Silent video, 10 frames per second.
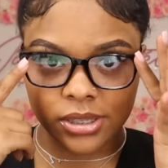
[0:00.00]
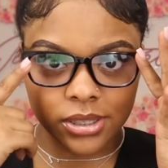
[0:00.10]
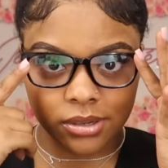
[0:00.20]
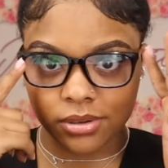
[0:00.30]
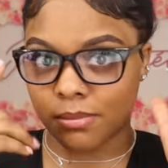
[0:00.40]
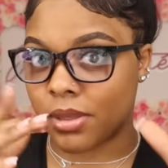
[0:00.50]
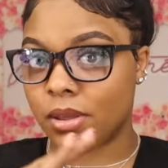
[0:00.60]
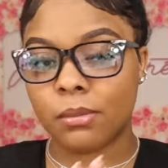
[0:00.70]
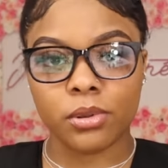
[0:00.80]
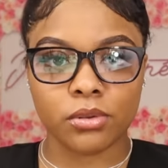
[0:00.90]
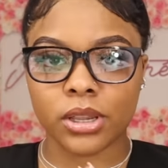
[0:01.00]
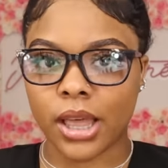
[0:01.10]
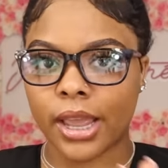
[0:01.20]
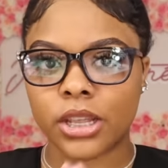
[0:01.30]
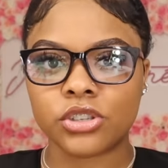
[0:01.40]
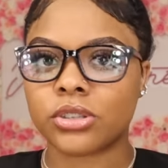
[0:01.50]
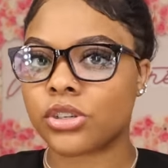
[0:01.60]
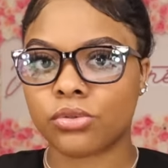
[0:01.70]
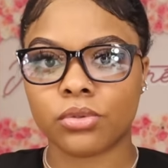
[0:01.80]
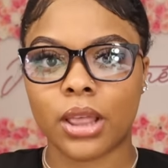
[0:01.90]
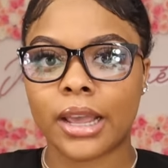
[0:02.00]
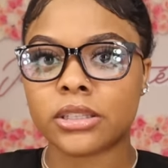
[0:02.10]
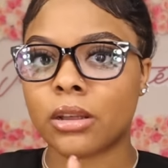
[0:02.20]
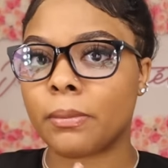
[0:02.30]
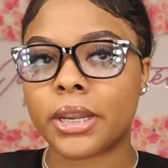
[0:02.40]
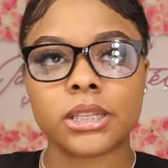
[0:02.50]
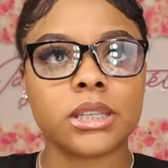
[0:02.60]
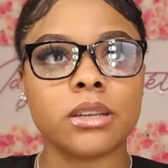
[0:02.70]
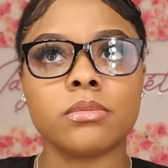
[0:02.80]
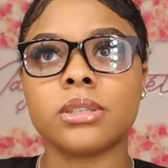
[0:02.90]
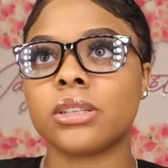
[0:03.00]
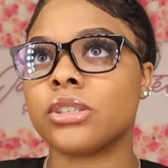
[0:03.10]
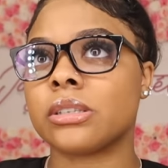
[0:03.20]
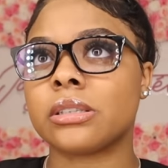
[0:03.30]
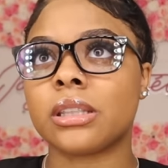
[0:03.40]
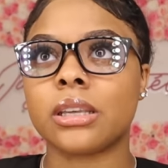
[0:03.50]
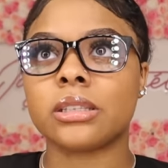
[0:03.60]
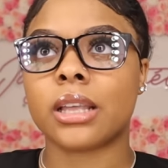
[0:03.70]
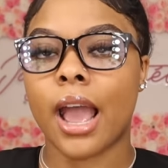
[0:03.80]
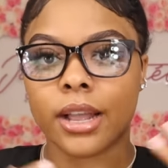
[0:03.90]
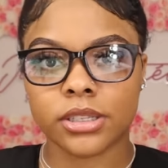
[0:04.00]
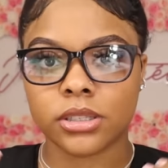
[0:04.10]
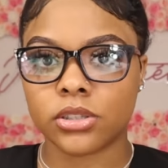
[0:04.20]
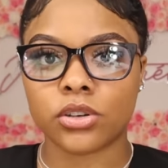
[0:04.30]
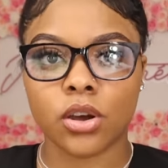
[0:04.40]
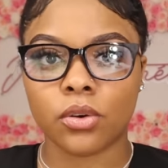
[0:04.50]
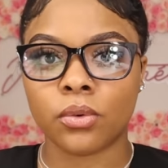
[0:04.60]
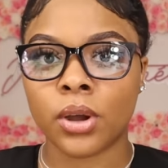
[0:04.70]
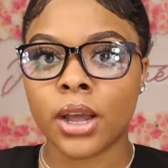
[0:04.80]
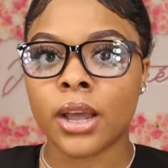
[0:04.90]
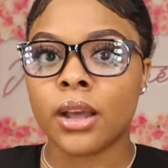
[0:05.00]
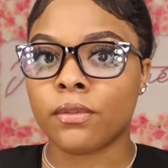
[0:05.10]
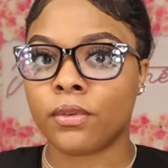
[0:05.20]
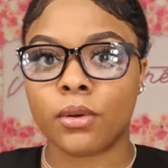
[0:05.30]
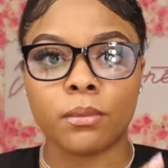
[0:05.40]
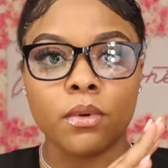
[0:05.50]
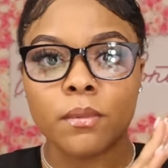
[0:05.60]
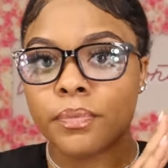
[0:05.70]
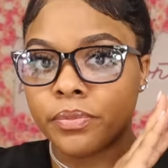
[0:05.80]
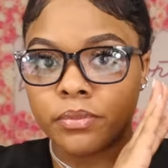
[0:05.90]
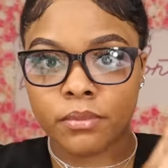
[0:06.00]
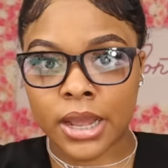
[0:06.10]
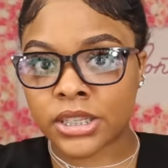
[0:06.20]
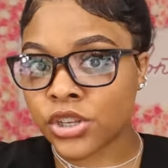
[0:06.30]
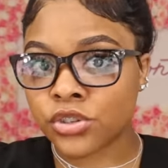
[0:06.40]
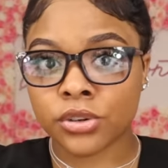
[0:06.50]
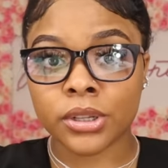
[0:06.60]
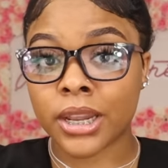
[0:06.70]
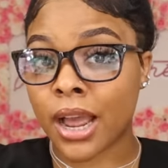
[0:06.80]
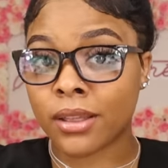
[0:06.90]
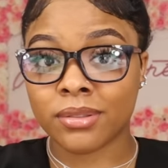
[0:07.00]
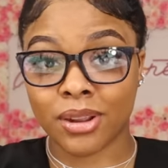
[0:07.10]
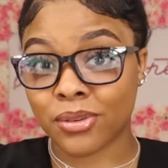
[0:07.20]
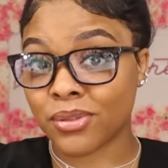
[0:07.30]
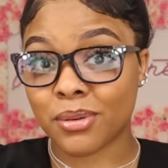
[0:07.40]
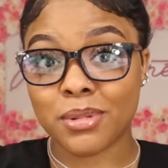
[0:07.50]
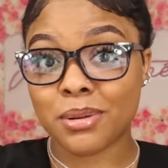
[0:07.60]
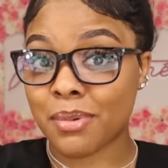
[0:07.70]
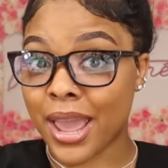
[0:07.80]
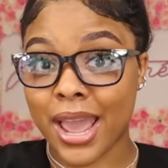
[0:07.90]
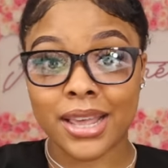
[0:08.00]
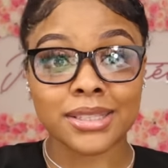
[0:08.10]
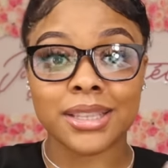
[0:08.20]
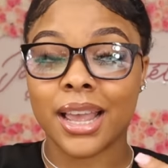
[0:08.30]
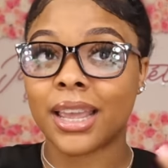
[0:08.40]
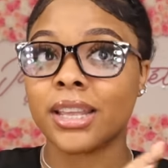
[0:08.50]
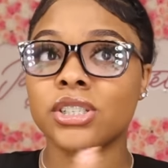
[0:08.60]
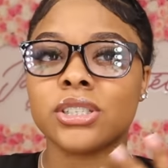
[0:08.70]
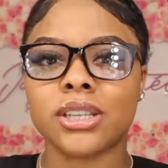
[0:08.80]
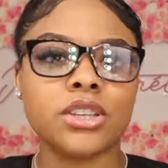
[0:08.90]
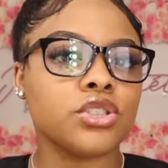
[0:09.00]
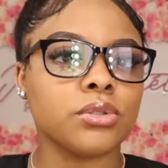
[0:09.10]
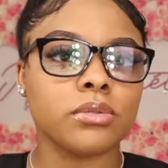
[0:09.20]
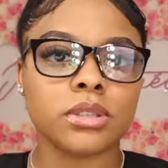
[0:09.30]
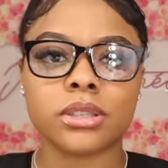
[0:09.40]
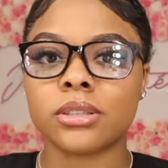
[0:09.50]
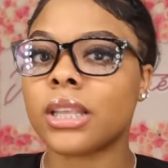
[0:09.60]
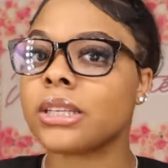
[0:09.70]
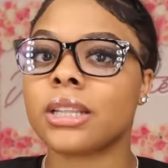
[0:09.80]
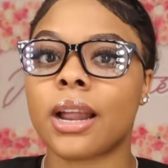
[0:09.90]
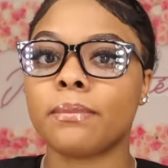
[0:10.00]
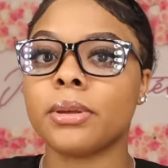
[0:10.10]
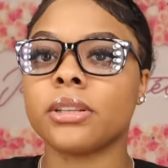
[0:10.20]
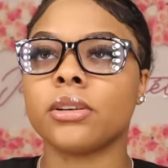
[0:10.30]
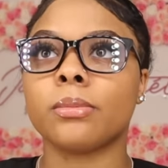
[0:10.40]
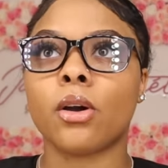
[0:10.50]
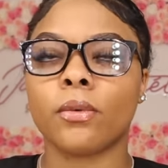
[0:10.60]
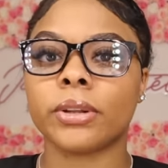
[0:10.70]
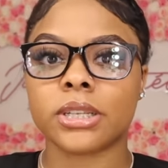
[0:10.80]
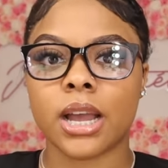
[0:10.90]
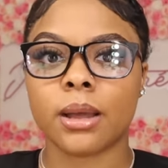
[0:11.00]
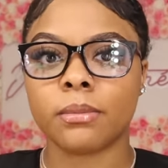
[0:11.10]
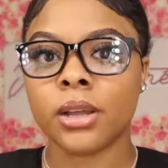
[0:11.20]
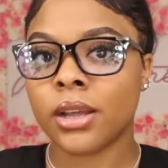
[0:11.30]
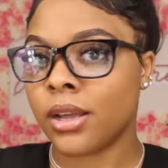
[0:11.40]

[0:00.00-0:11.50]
instilled in me in beauty, like, in general. Like, so many tips and just things that I just know from my teacher that I learned from in the past. Like, and just in general, just the things that I picked up over time